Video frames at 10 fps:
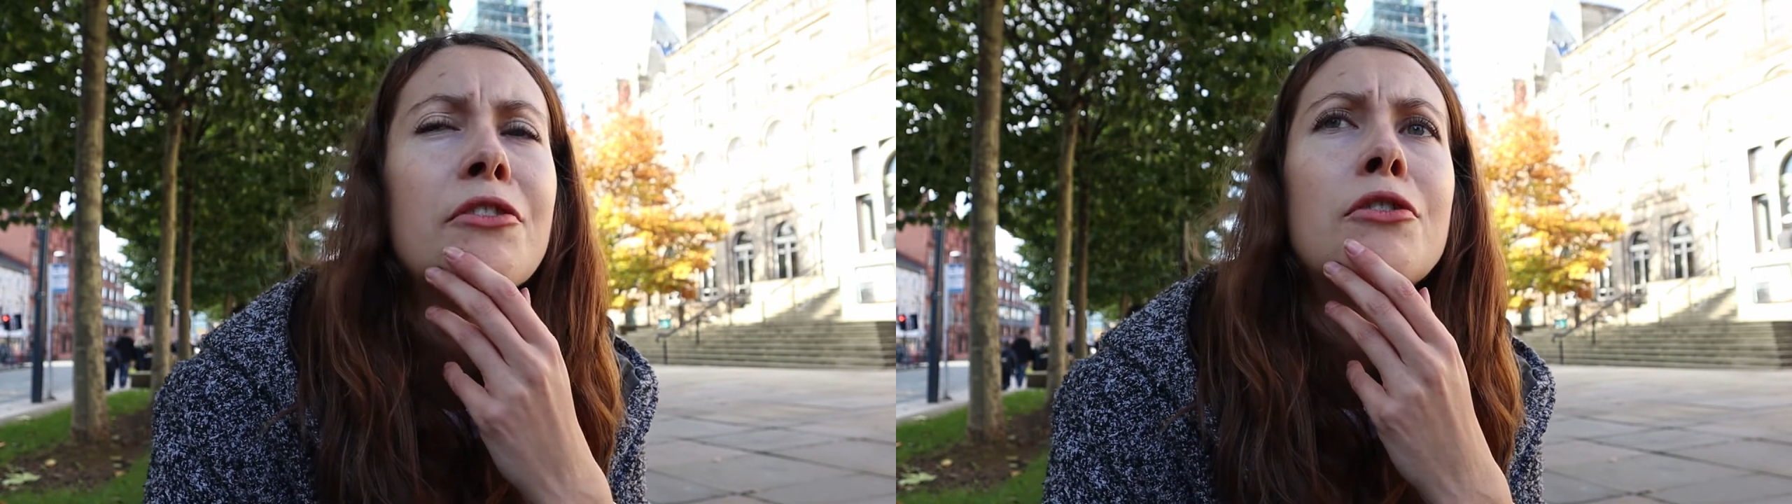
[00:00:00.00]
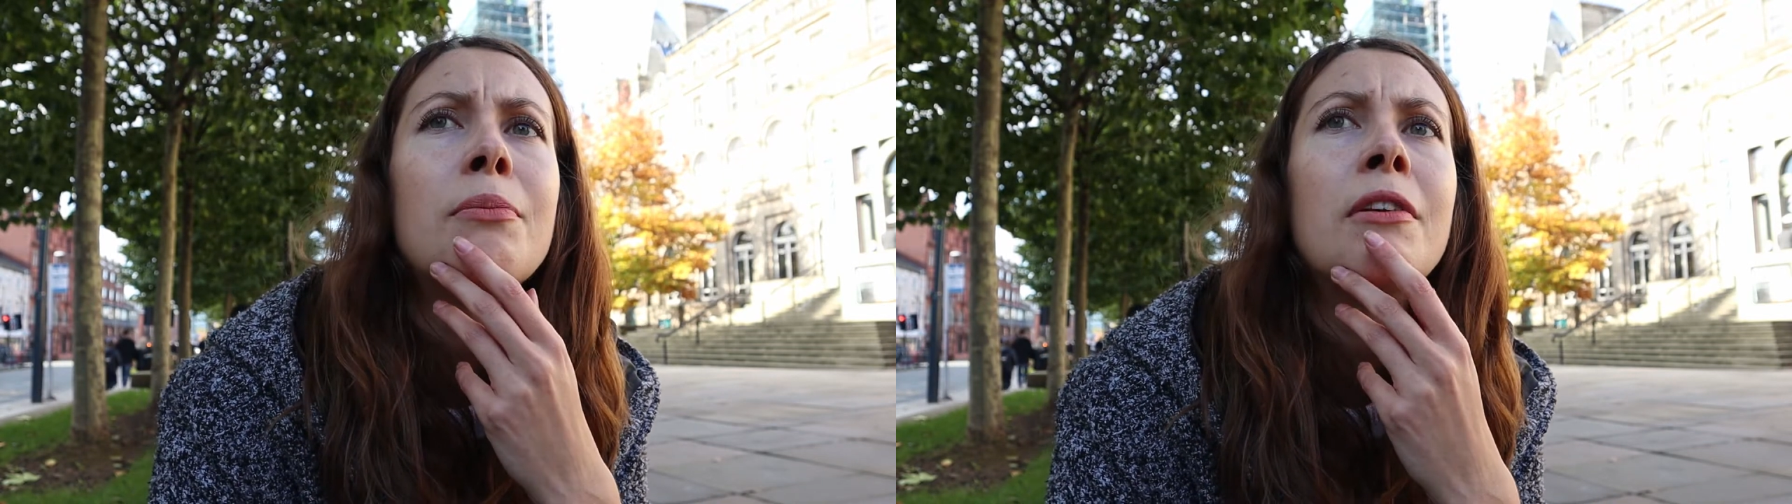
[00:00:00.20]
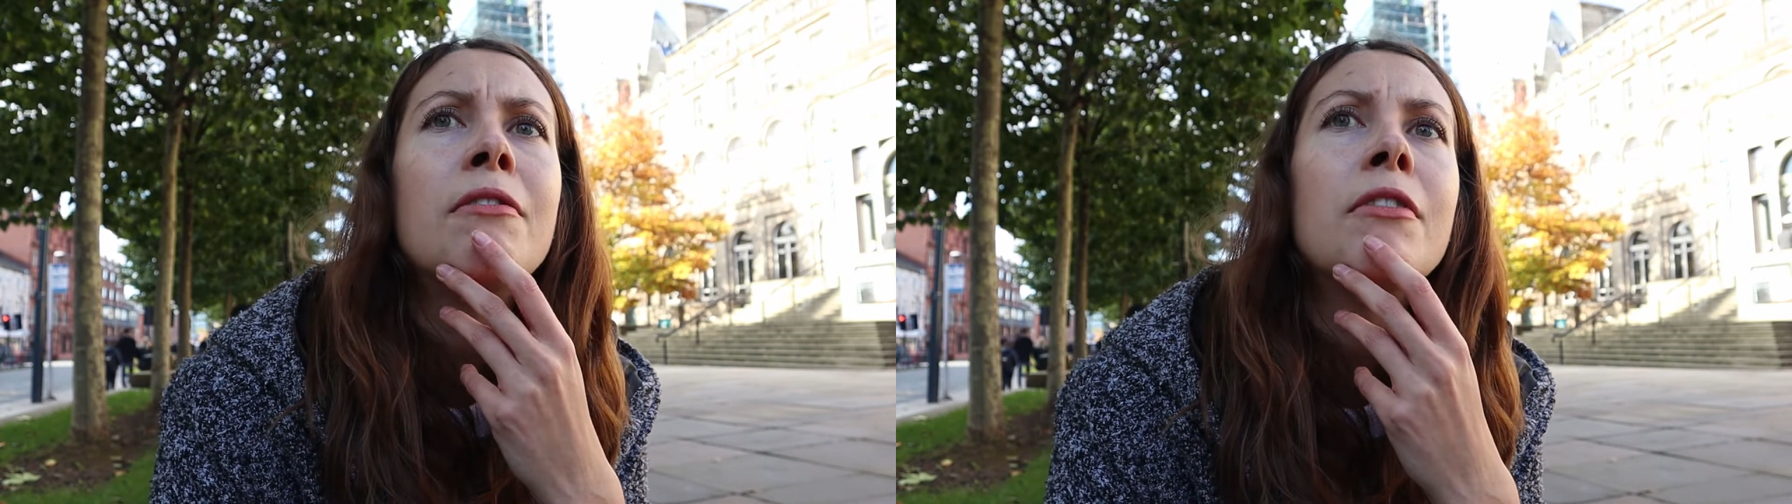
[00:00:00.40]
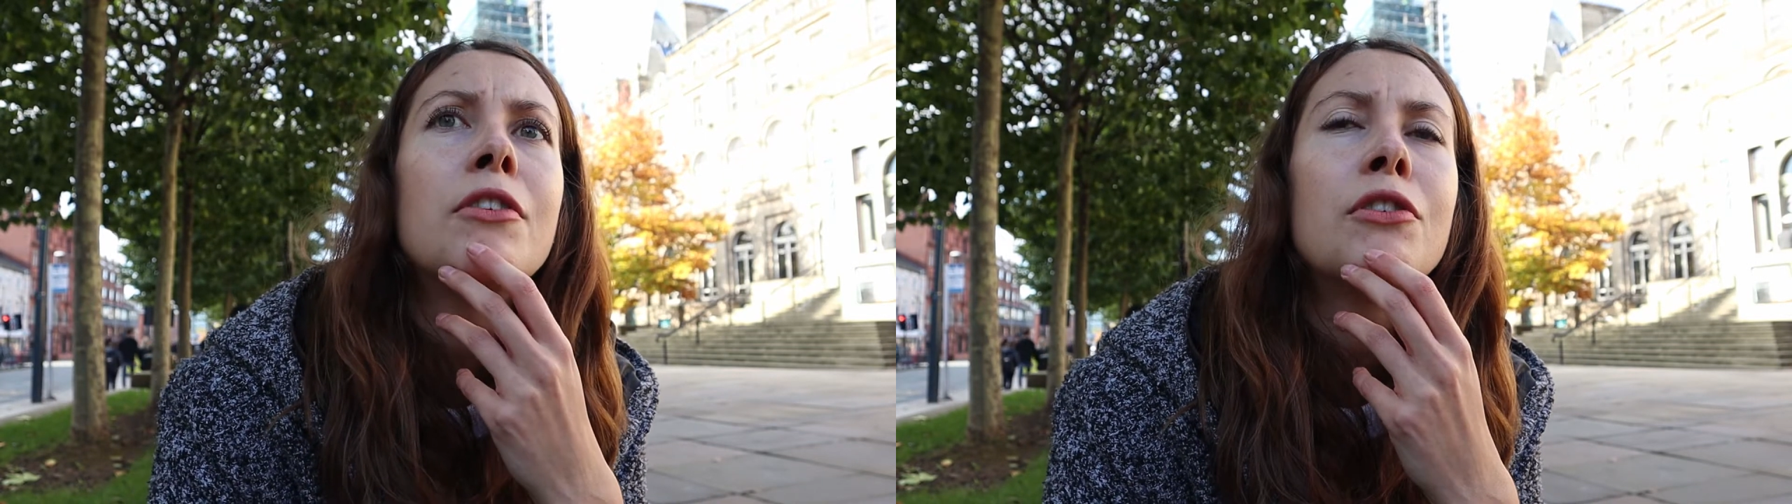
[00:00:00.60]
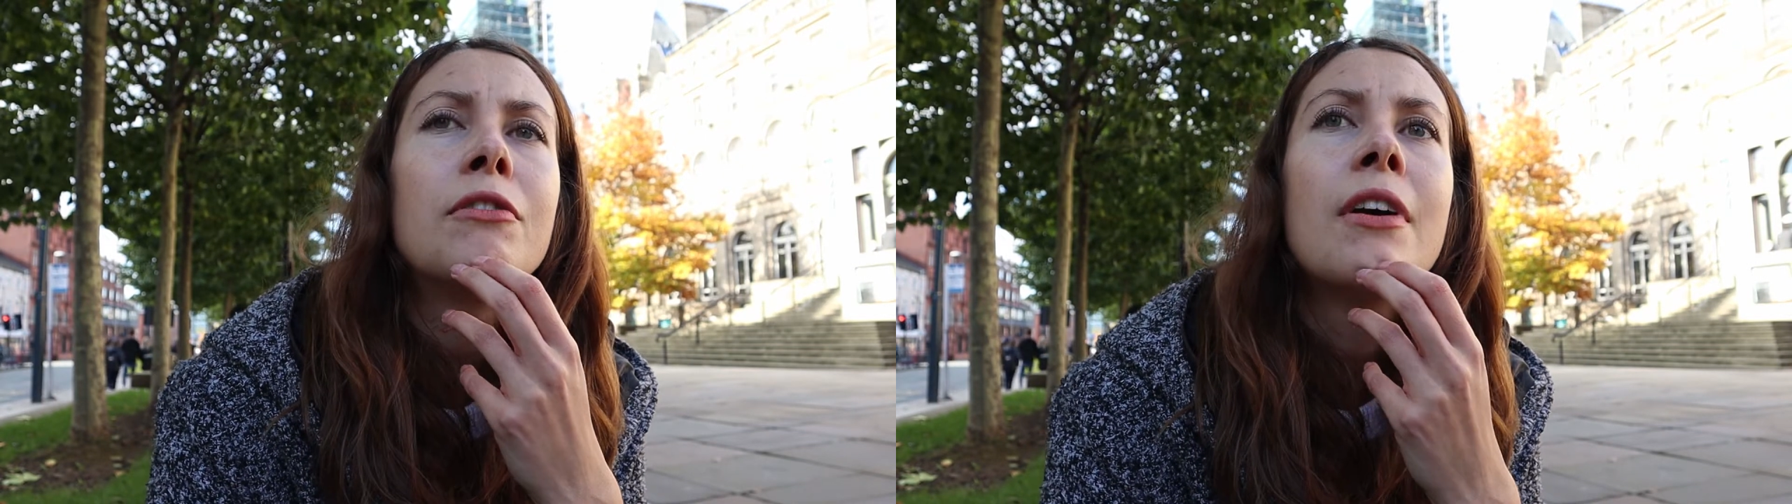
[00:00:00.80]
this to be
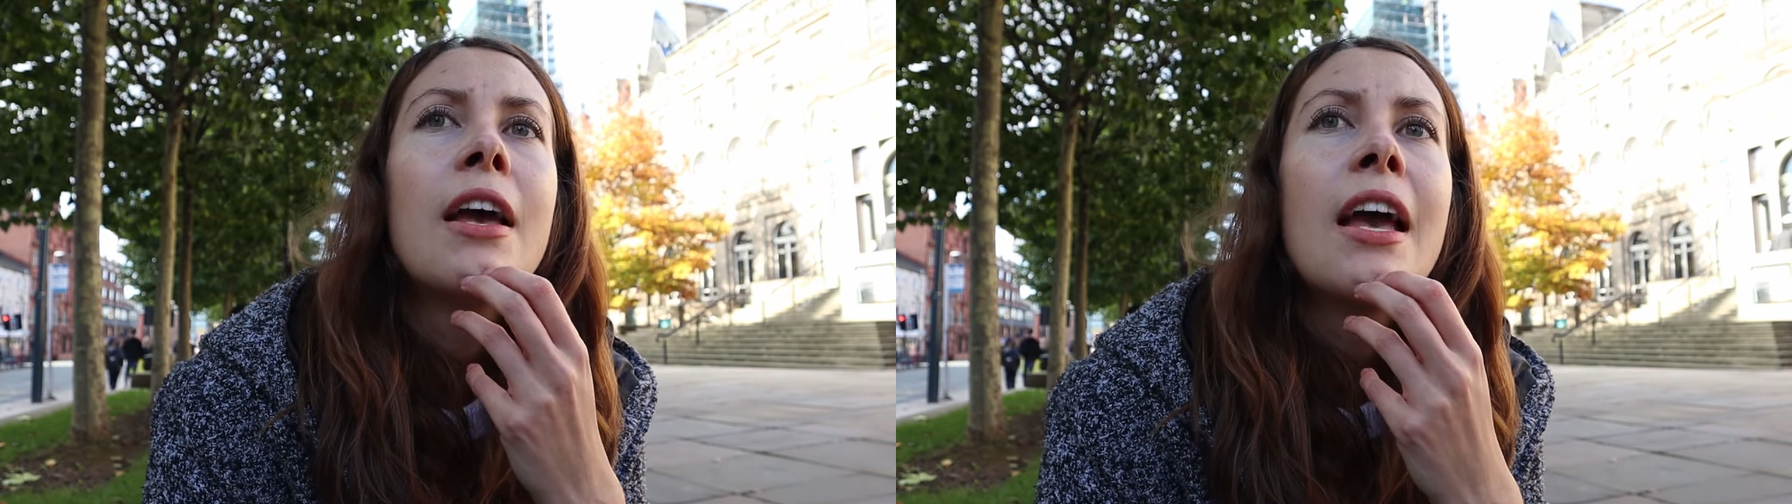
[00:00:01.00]
sort of